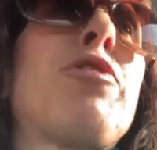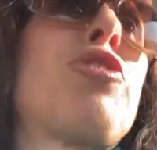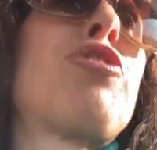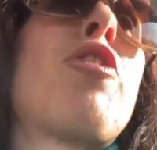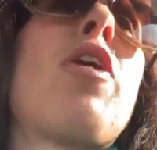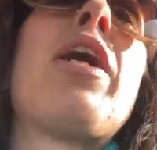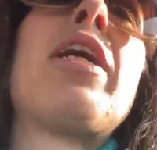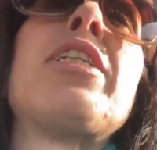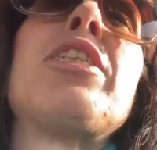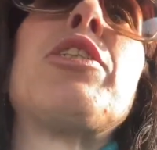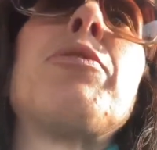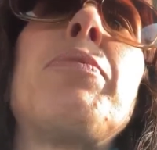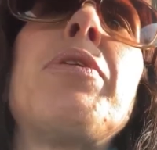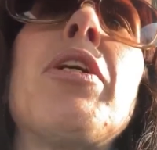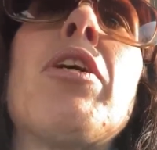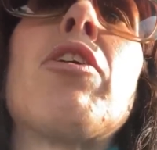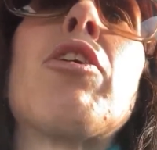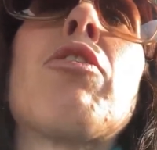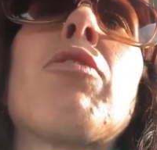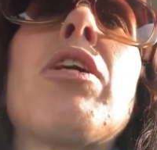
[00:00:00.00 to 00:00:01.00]
trying to be
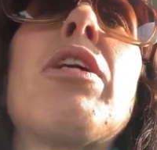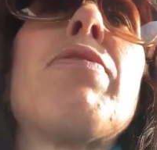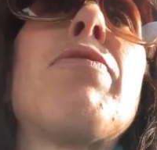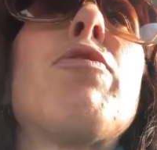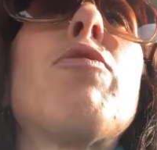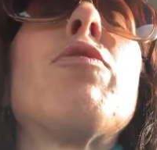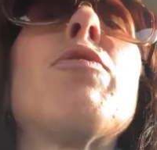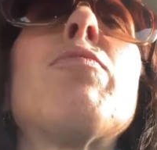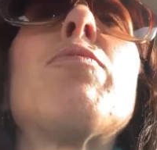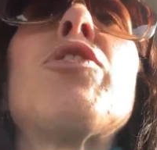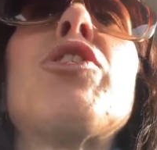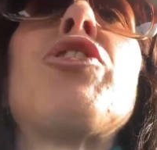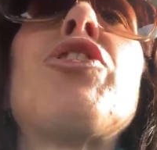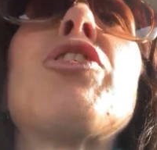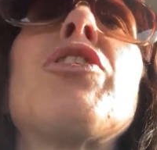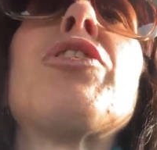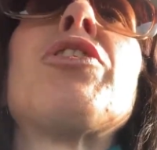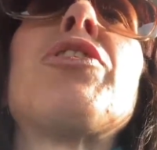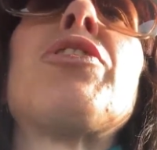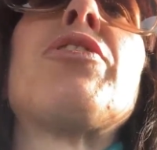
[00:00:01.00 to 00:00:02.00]
ungrateful. It was
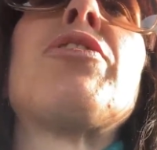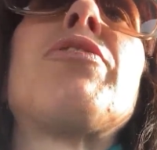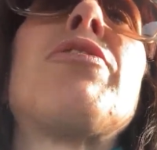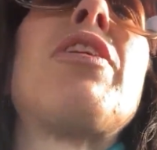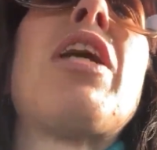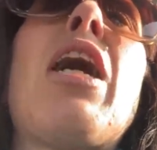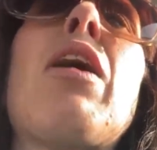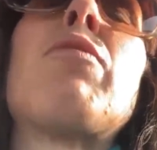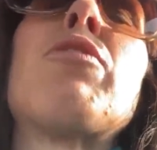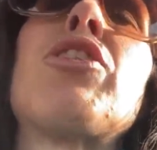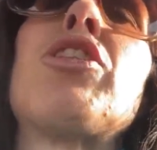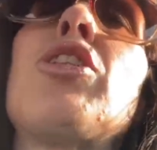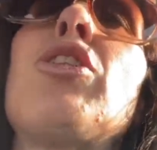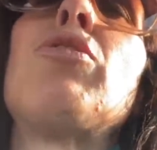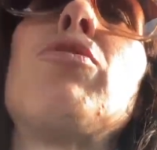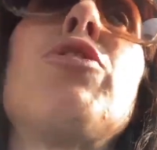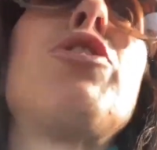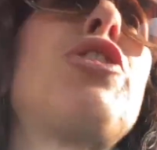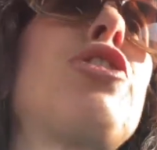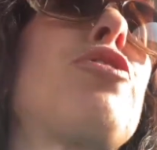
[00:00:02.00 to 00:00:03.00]
just, that was a
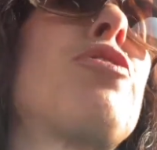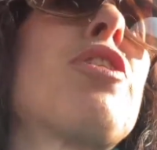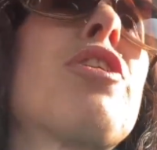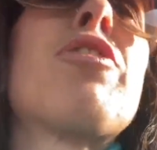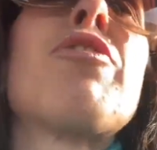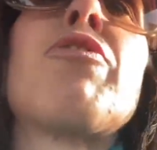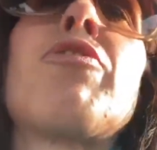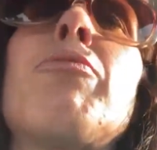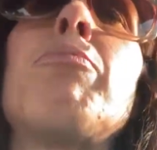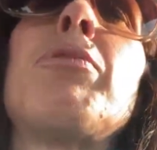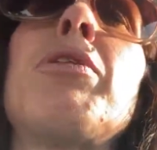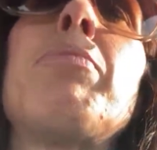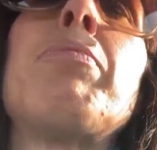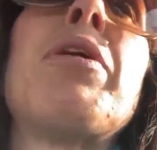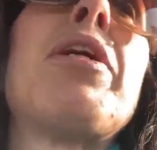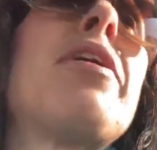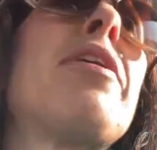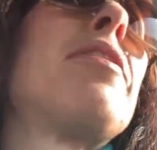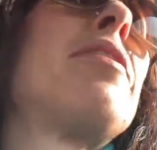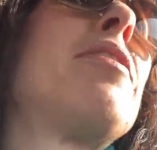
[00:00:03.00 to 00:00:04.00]
huge trigger for me,
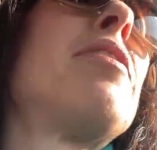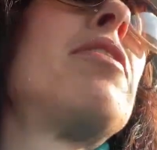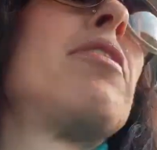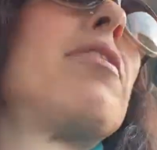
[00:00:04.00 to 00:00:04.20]
man.